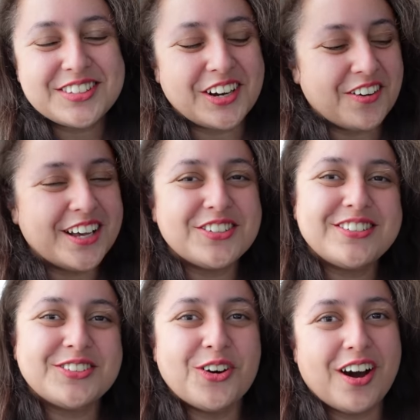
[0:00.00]
So, as
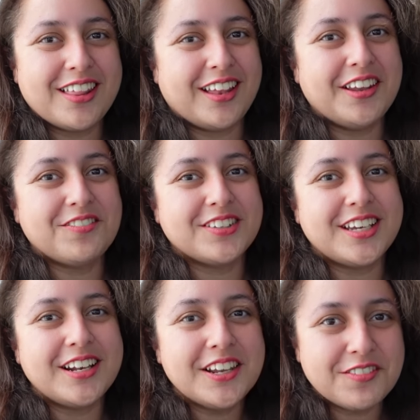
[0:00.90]
you saw, the
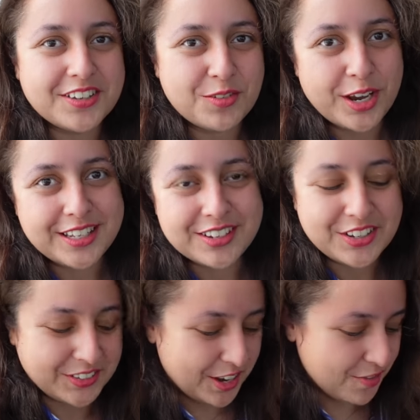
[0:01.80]
lovely, lovely
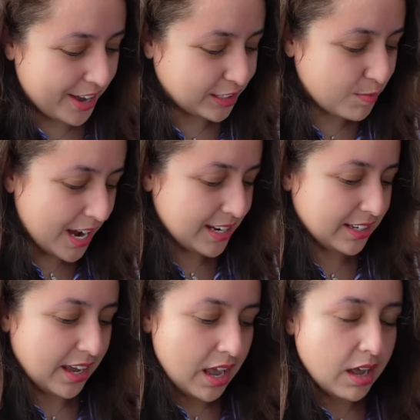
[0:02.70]
waiter server
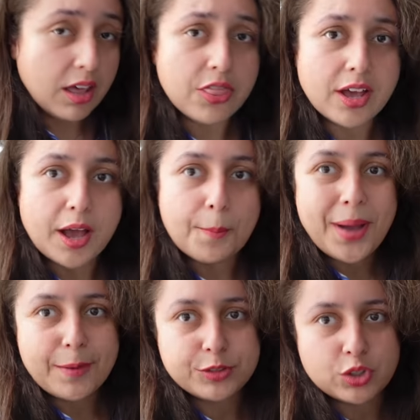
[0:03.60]
explained the
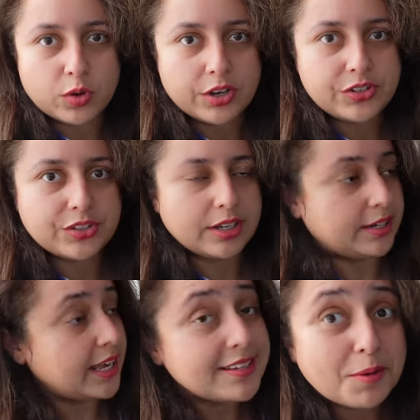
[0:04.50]
map to us,
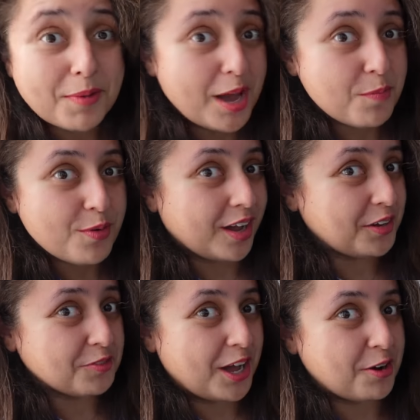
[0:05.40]
and it is a map. I
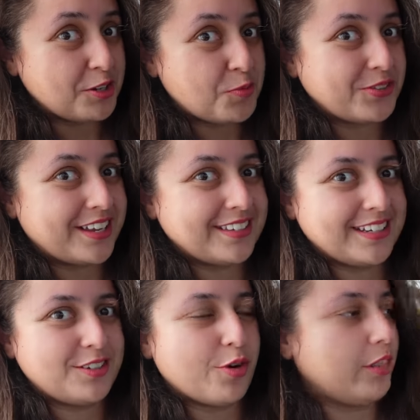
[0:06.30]
love how it's
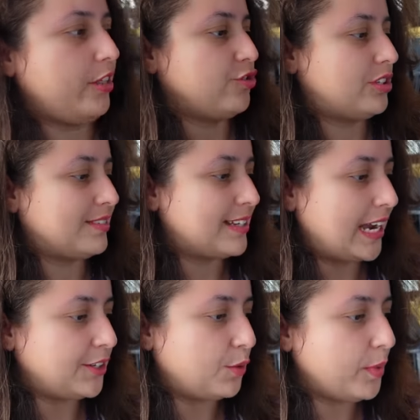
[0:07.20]
presented rather than just a
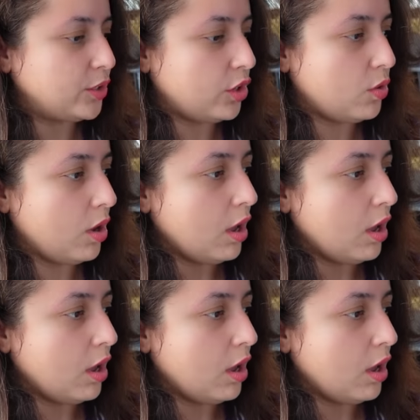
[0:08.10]
standard menu.